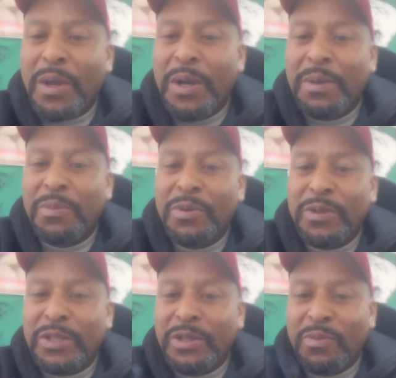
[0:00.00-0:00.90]
I ain't
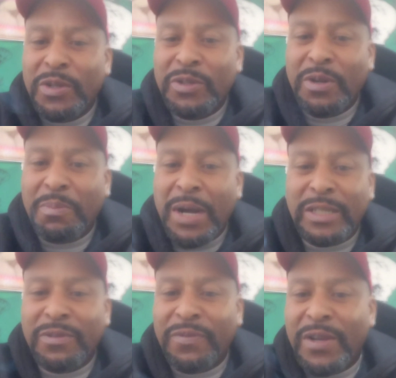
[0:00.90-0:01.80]
bullshitting with you. And the
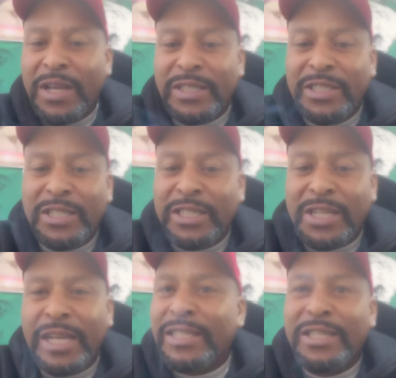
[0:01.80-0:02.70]
boxing fans is just
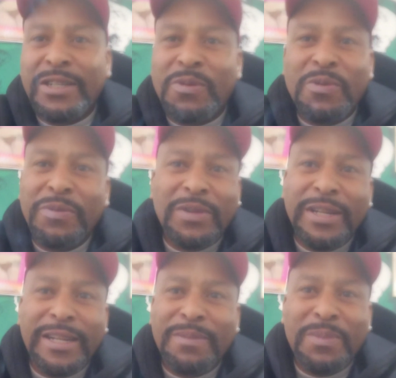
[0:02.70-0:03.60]
like the
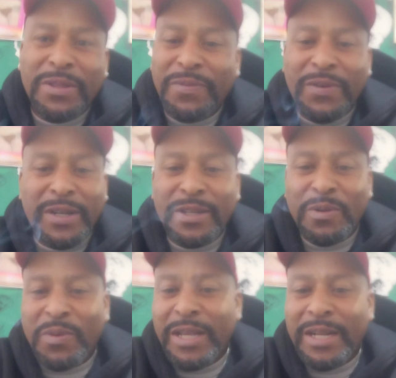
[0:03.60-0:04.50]
equivalent of the motherfucking
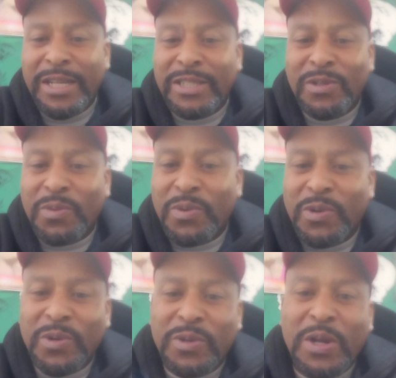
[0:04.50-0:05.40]
the way it is in the
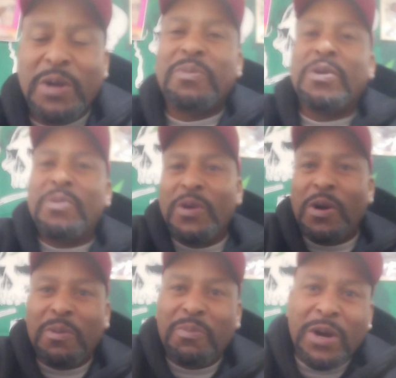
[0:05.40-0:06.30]
world now, bro. We
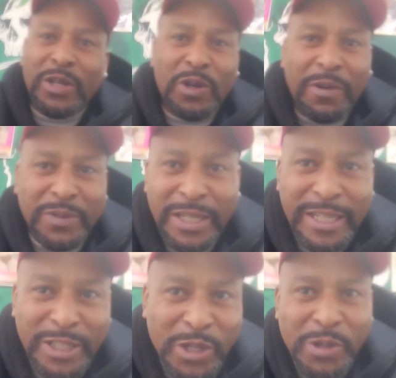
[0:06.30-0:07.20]
all branch off into
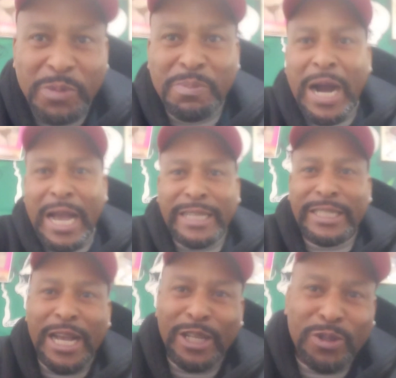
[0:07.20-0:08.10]
these little biased
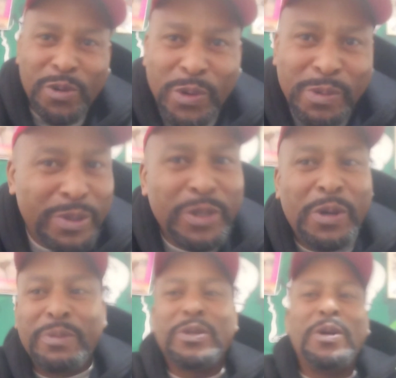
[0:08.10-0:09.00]
ass groups. You know what I'm